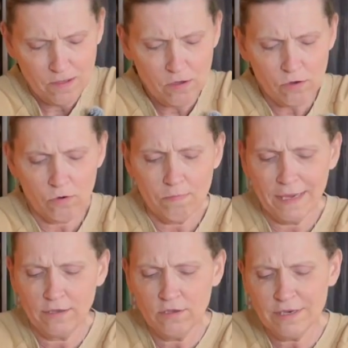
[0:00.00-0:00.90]
Oh my
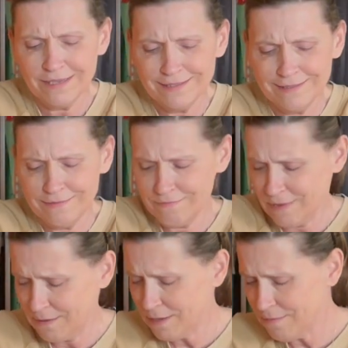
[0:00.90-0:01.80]
goodness.
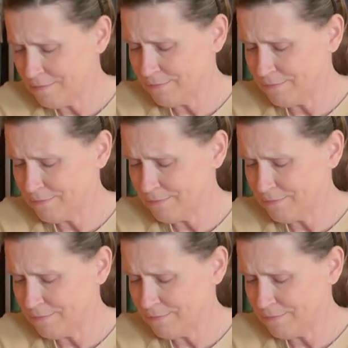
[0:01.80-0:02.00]
Maybe.